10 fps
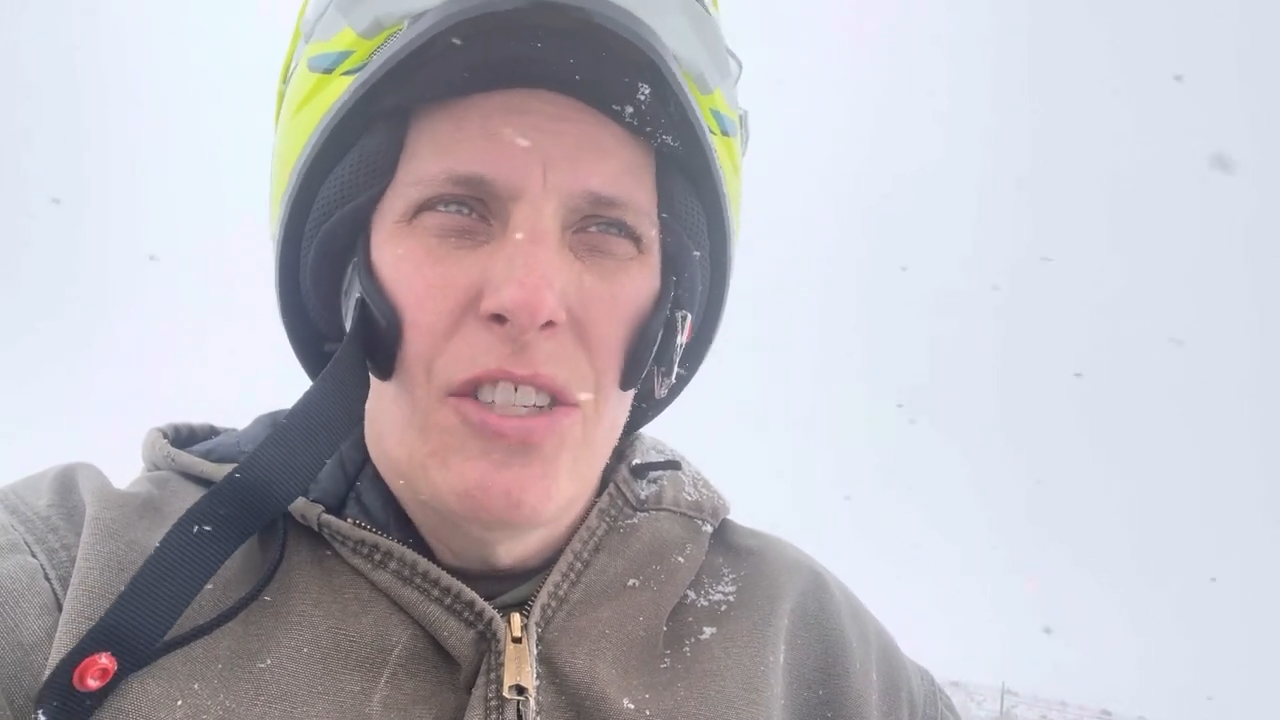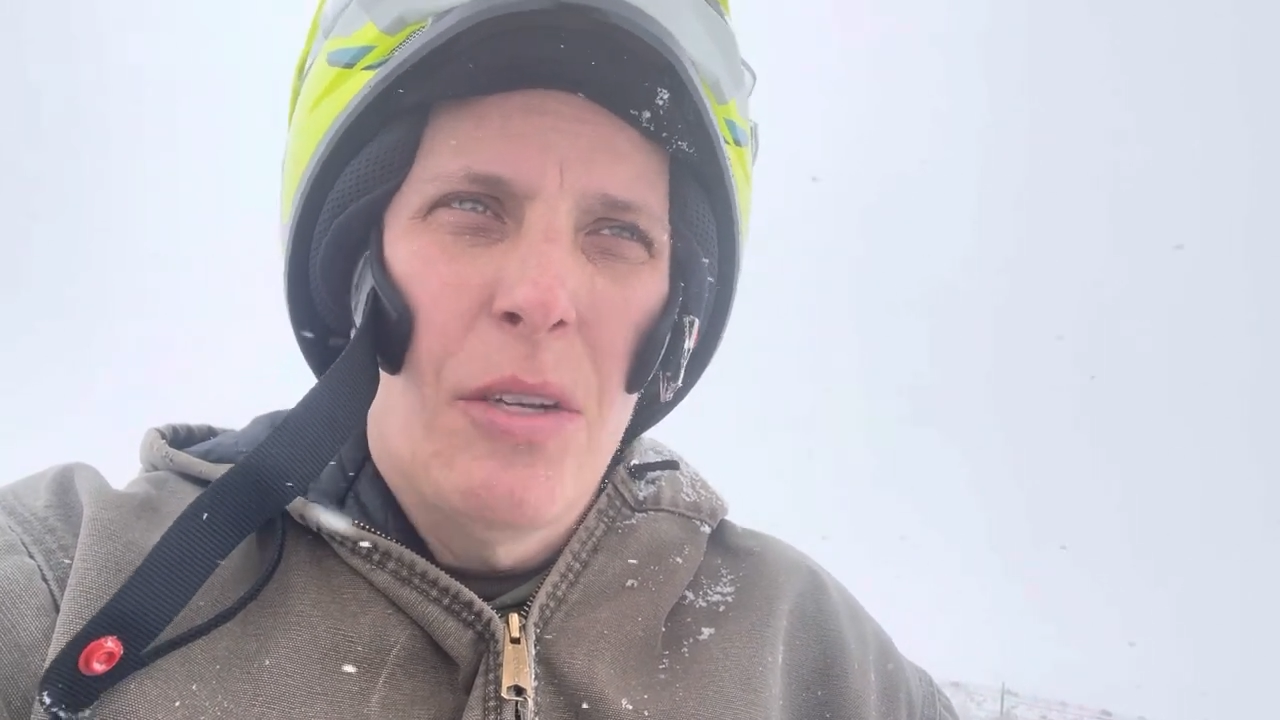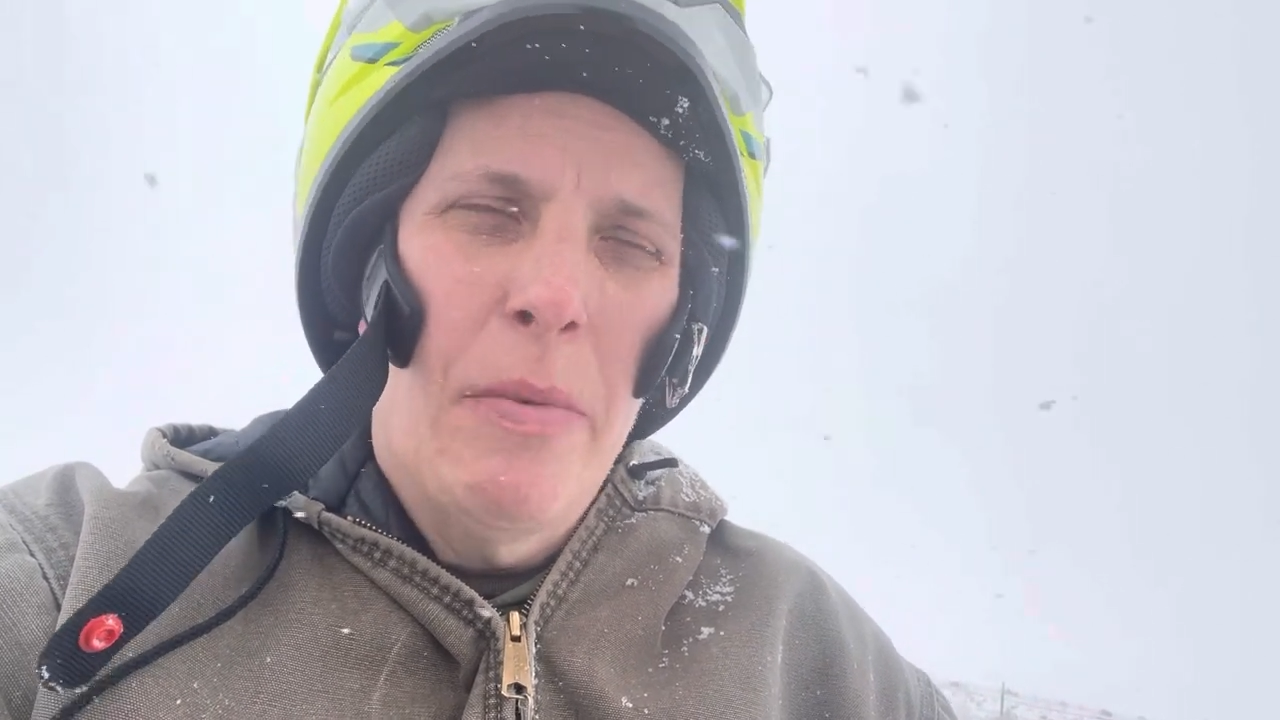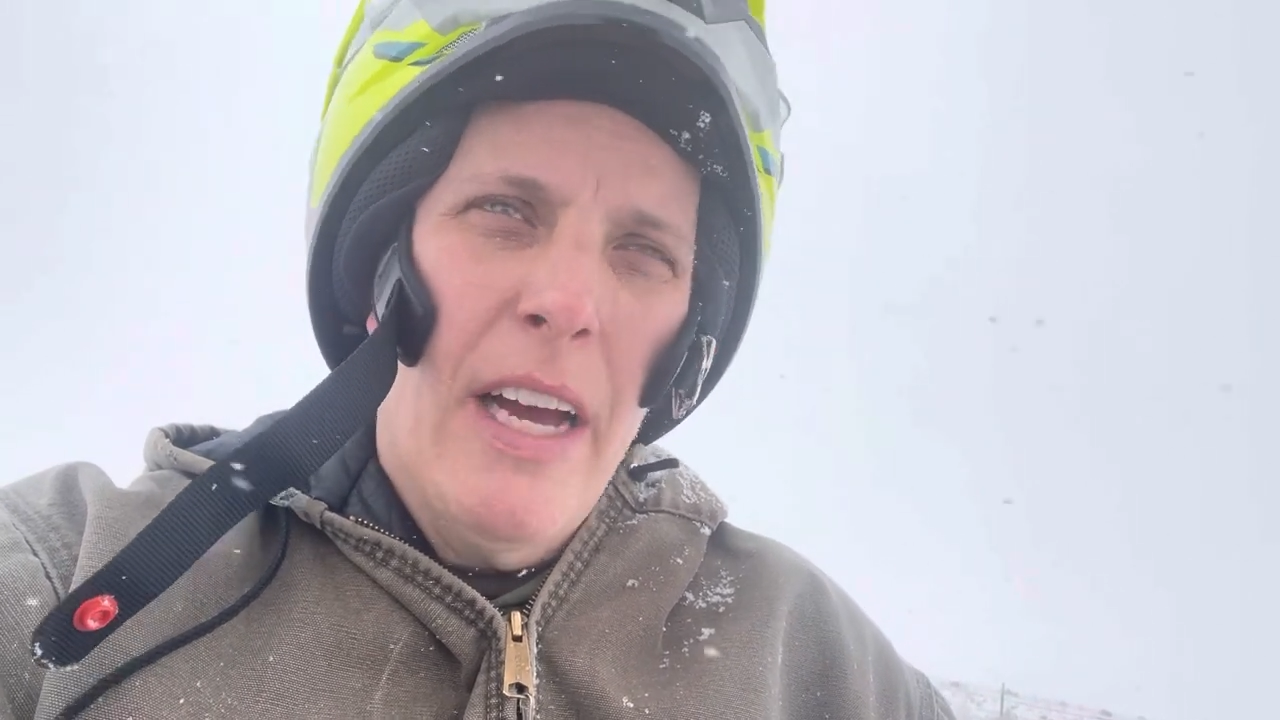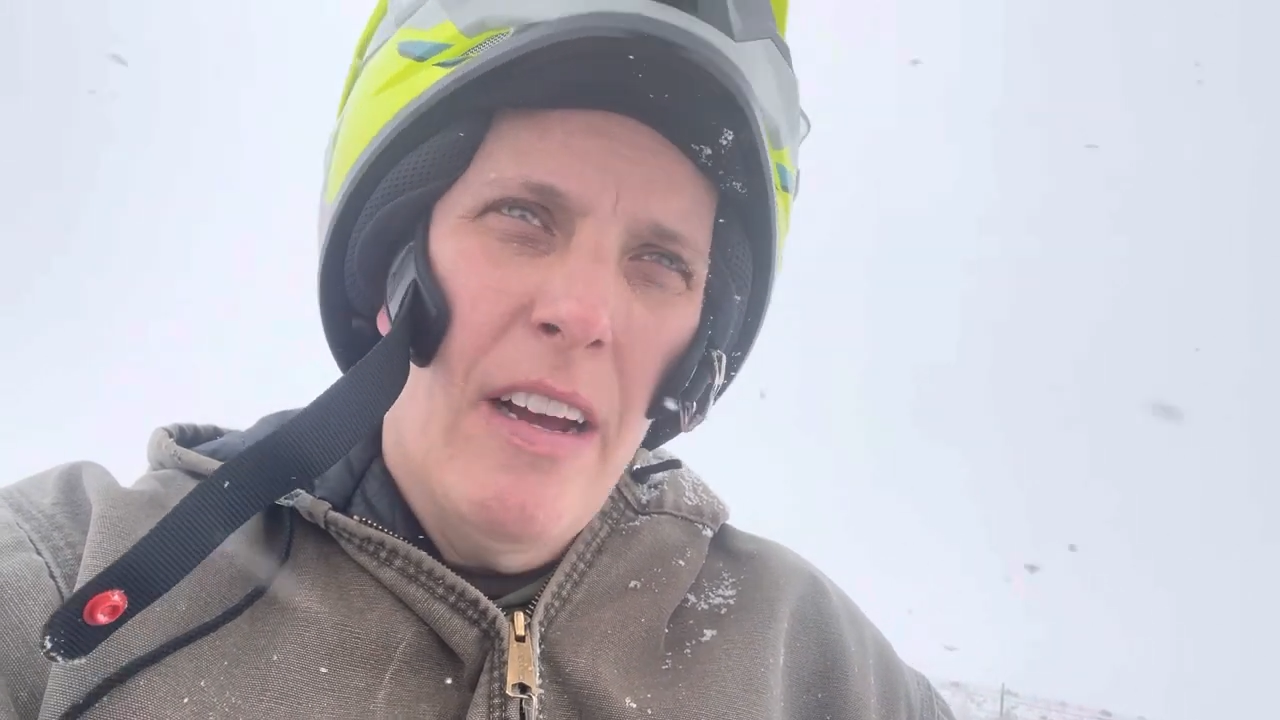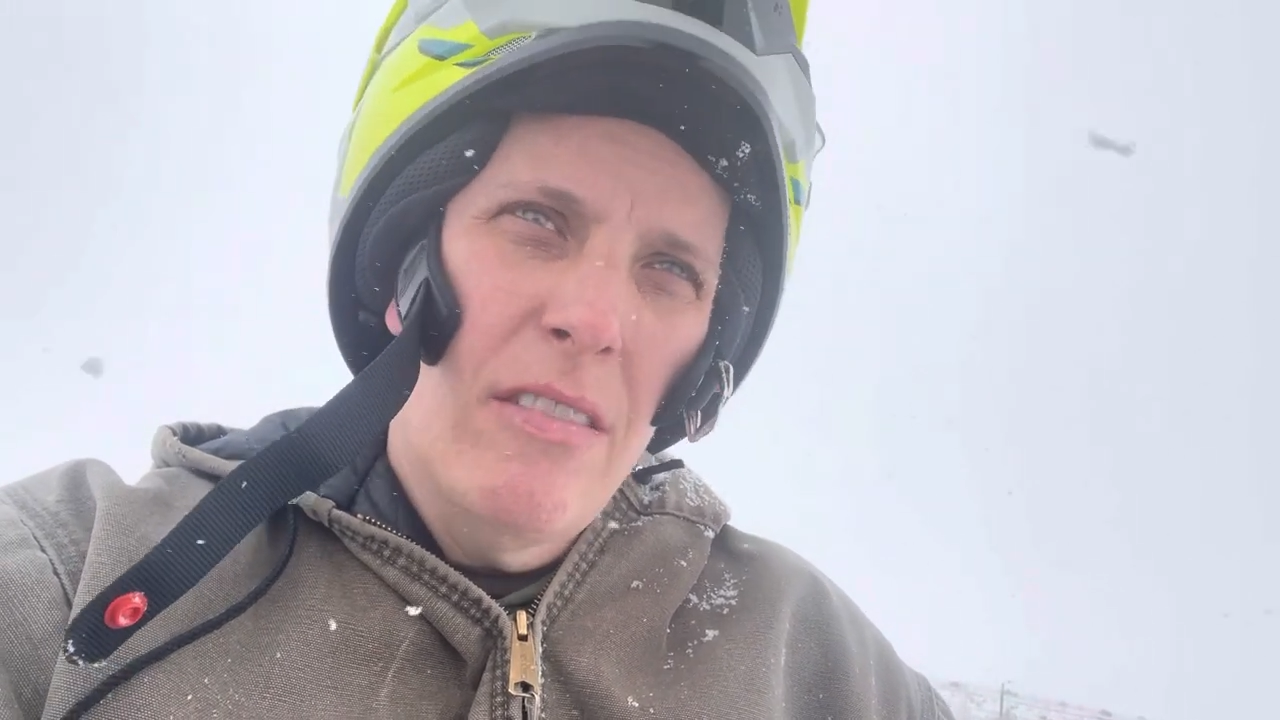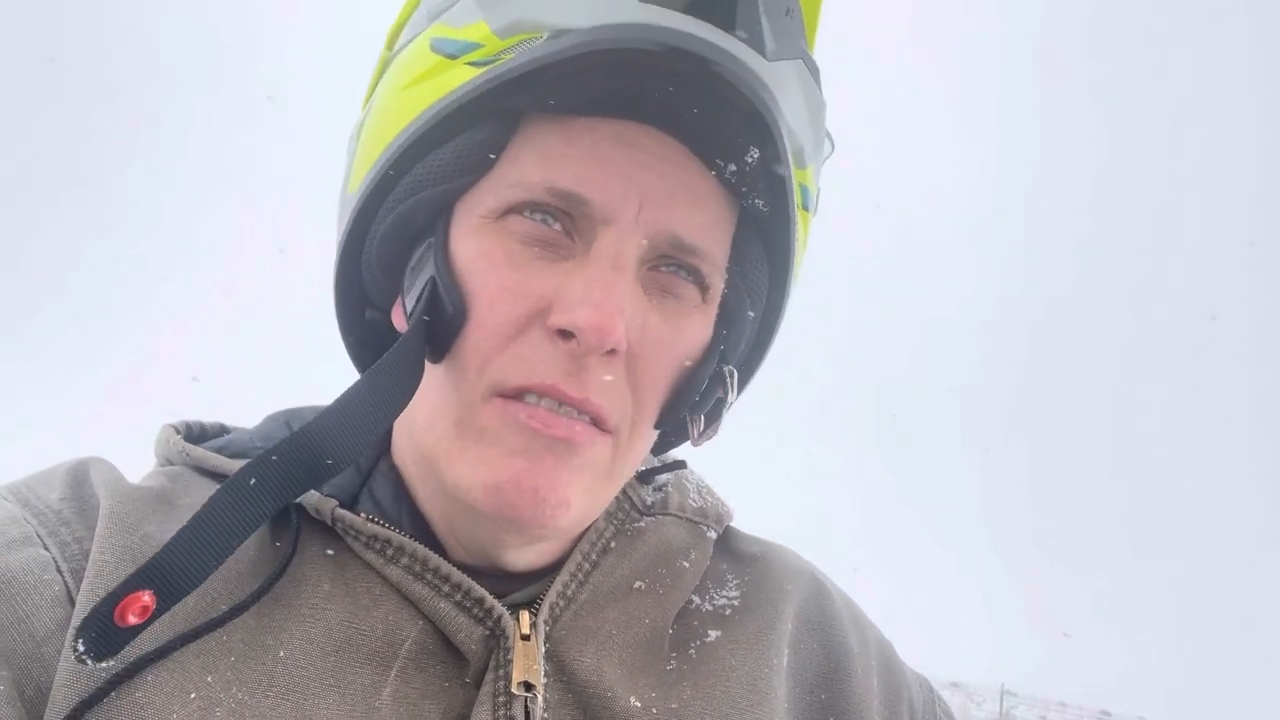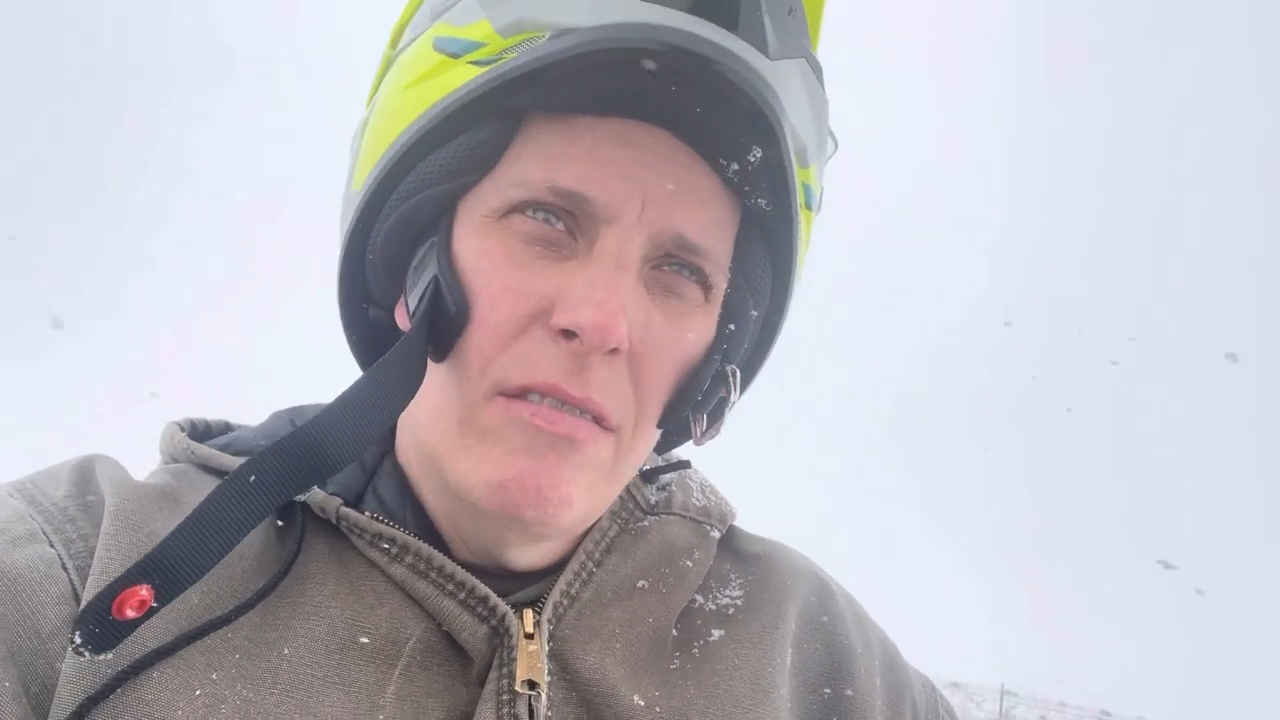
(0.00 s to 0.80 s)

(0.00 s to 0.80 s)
Jeep out.